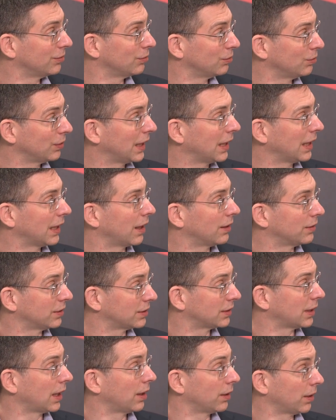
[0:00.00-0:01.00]
really
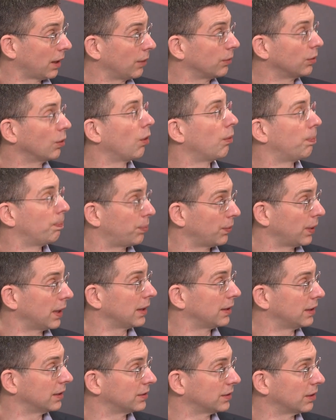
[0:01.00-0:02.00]
understand how you
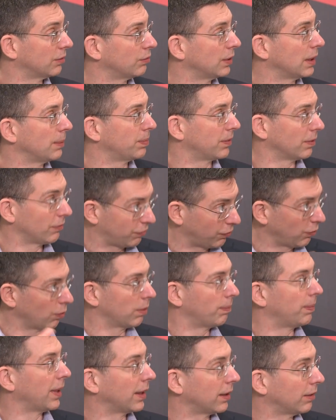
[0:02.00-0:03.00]
operate this and reap the
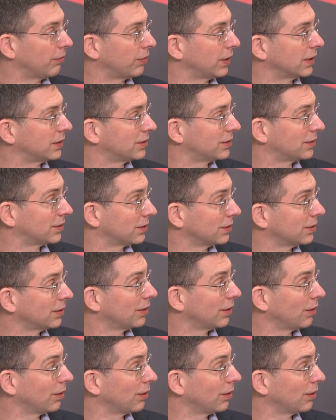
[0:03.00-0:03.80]
full benefits